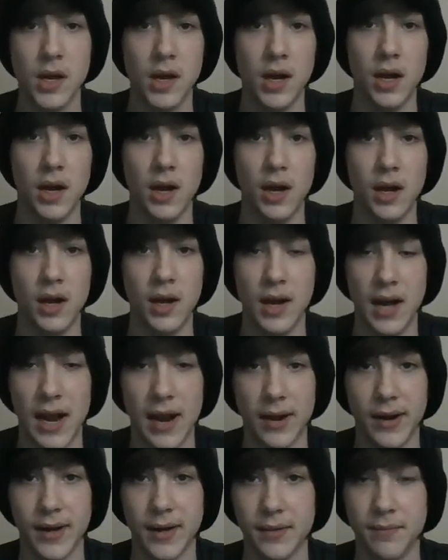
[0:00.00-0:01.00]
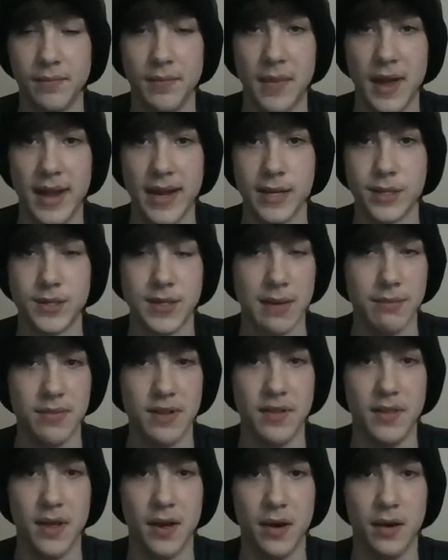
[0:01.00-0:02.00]
I
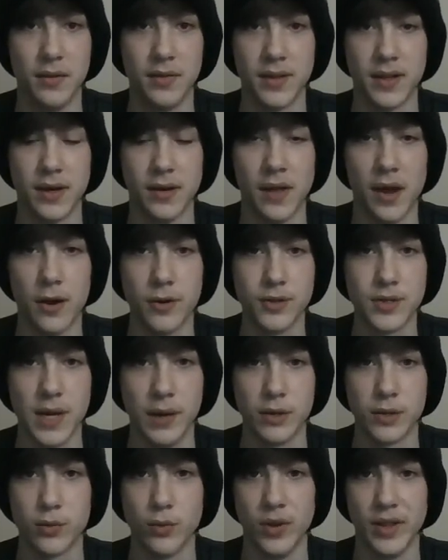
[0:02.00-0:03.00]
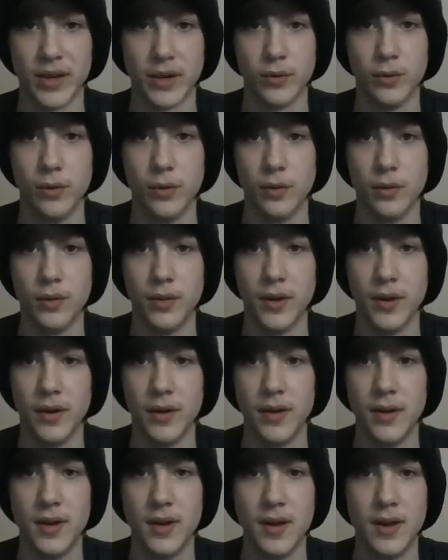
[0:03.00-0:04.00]
accepted the art style was really cool.
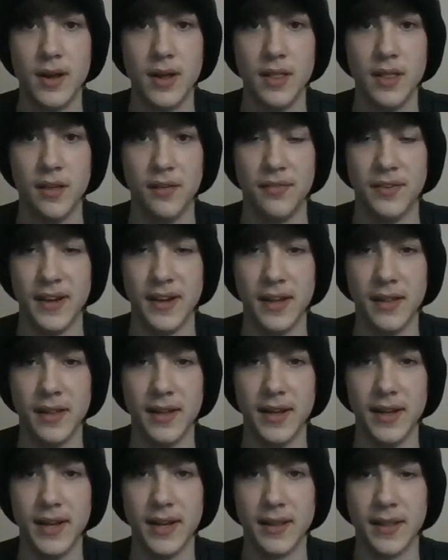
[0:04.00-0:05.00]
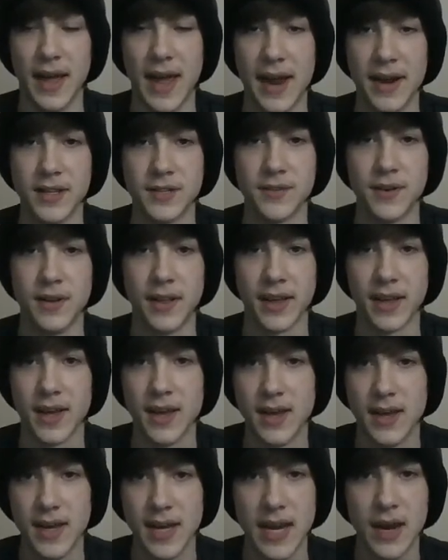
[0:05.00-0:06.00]
The feeling, the atmosphere, like
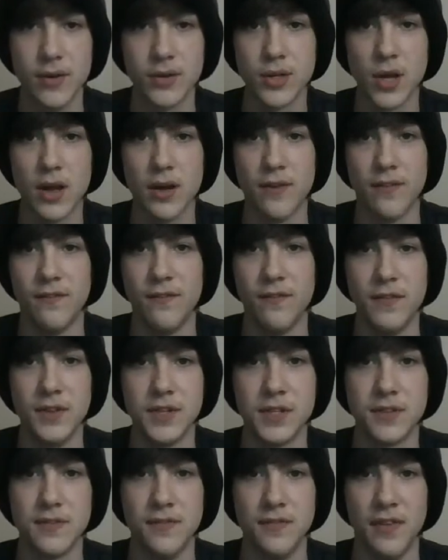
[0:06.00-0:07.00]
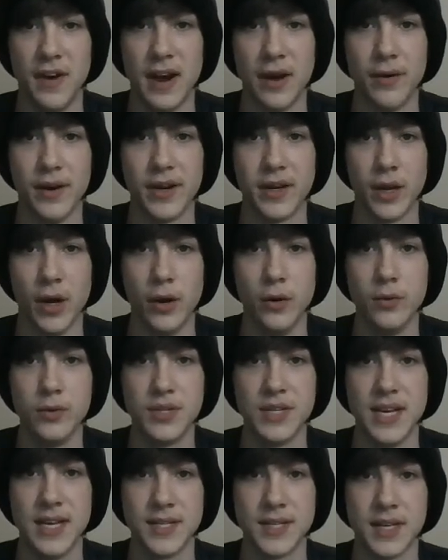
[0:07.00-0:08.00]
it was all just very
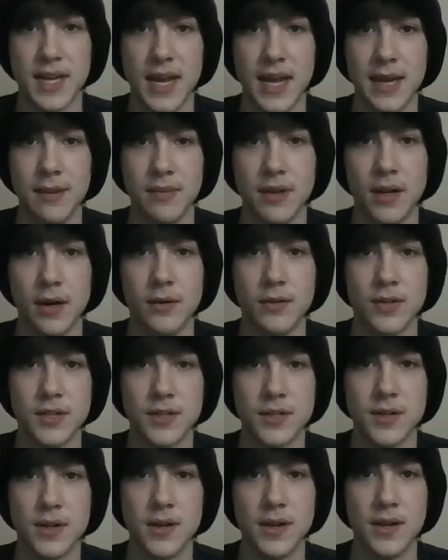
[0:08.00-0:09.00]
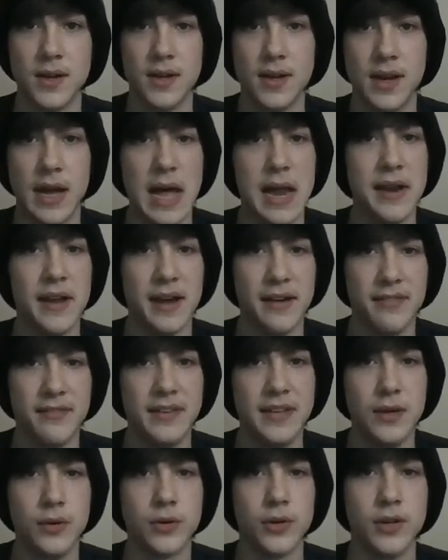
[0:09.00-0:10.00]
cozy as a game, and a
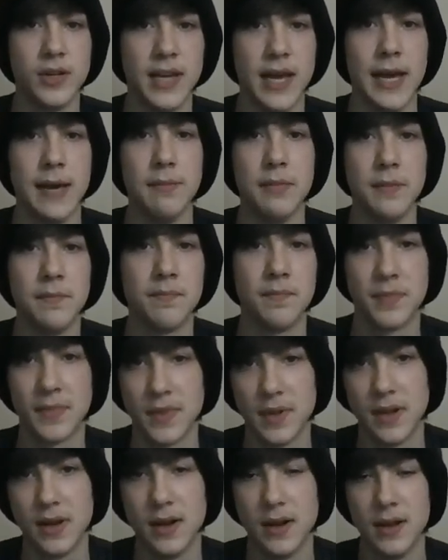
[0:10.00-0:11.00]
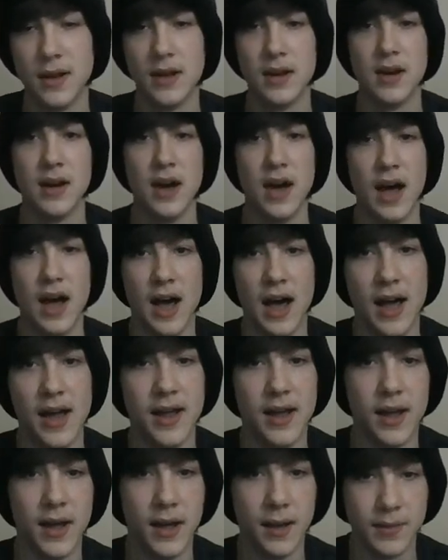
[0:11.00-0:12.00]
feel good game.
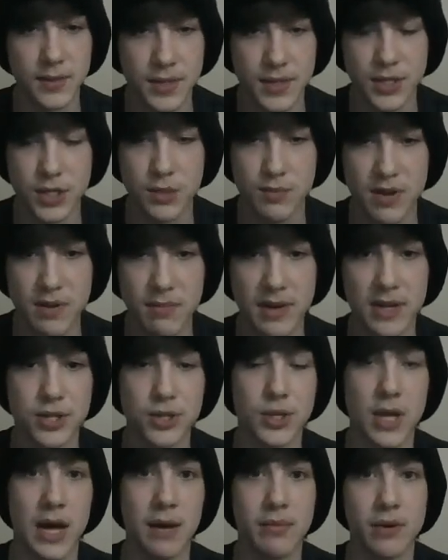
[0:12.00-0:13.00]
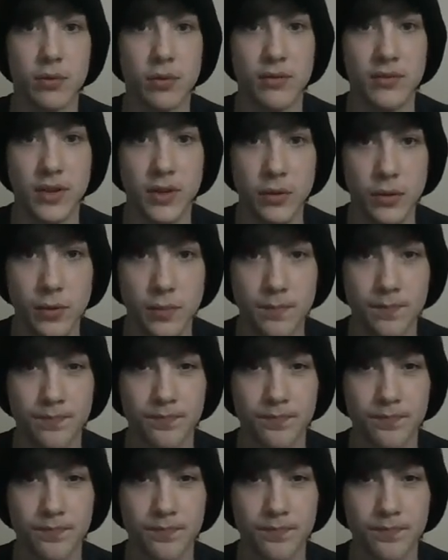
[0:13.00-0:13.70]
So this has been my sloppy review.